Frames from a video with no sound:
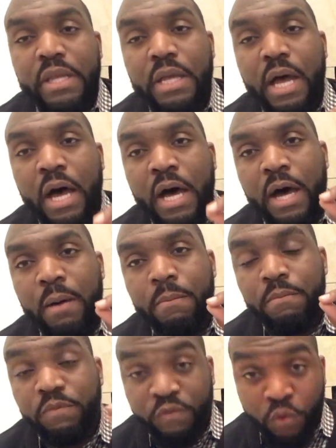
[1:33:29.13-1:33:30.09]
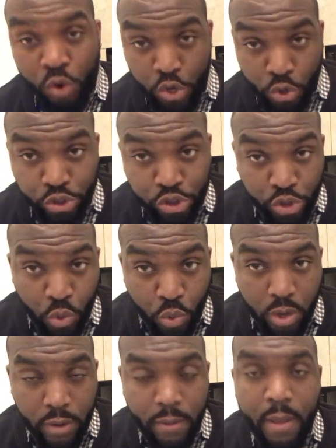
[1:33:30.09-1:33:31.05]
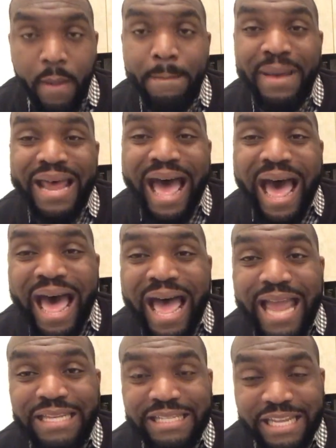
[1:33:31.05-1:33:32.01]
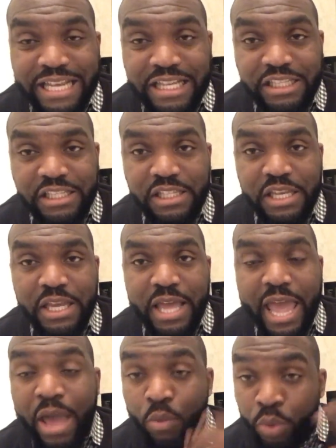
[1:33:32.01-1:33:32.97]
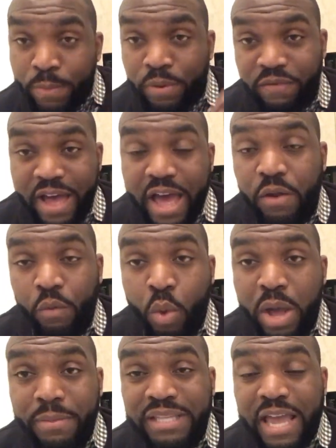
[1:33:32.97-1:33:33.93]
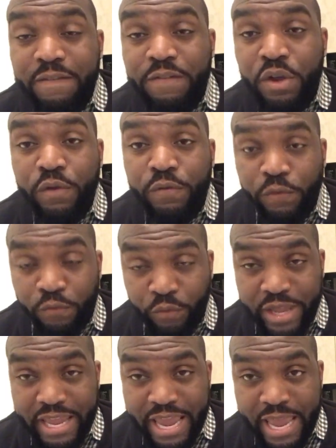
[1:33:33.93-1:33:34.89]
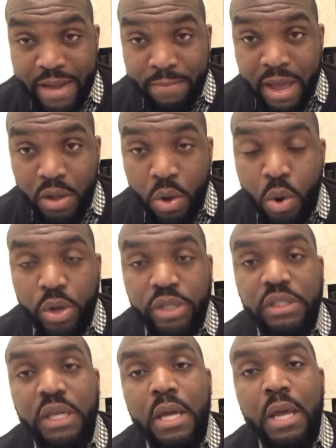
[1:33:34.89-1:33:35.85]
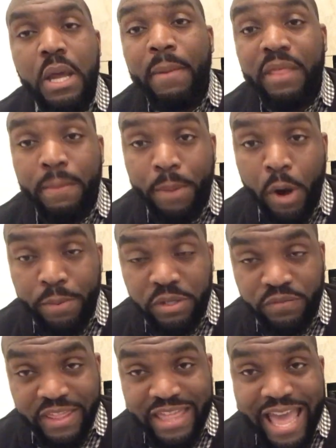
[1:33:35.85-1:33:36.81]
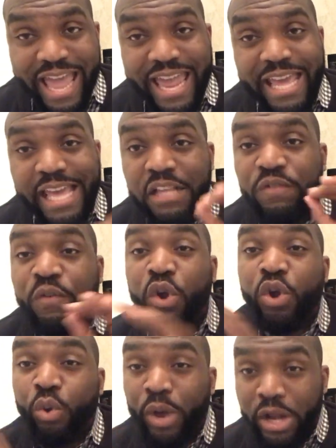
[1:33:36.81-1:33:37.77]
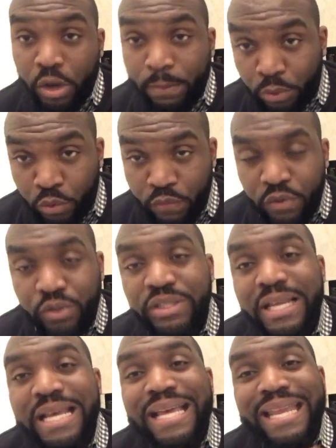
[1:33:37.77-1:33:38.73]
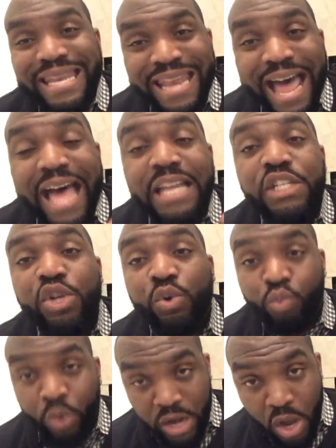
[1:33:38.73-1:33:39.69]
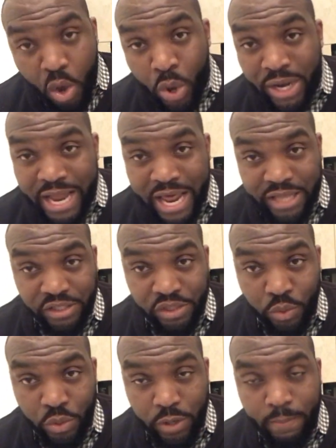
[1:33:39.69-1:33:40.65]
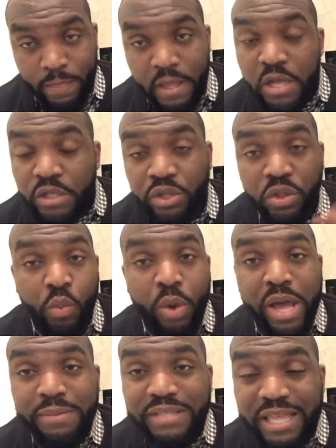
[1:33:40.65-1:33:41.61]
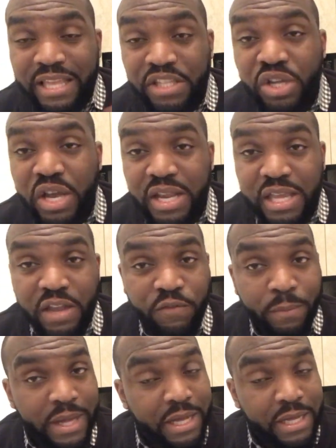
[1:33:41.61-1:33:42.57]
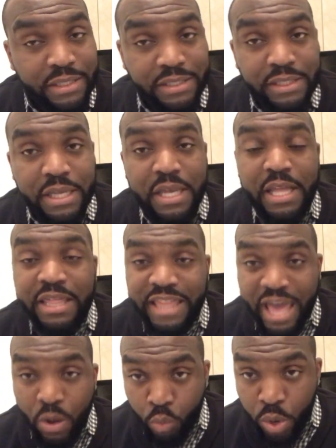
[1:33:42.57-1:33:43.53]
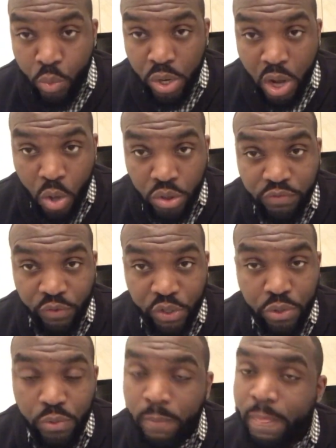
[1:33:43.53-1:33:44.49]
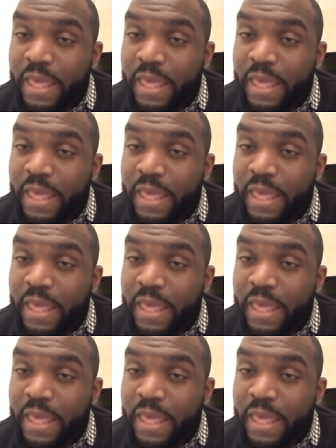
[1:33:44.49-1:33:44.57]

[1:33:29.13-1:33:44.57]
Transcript: for your store. But I teach, and we provide a website for you for free in my course, but the purpose for that is for credit approvals, not to run an online store. So the website that you're gonna get from us that we would host for you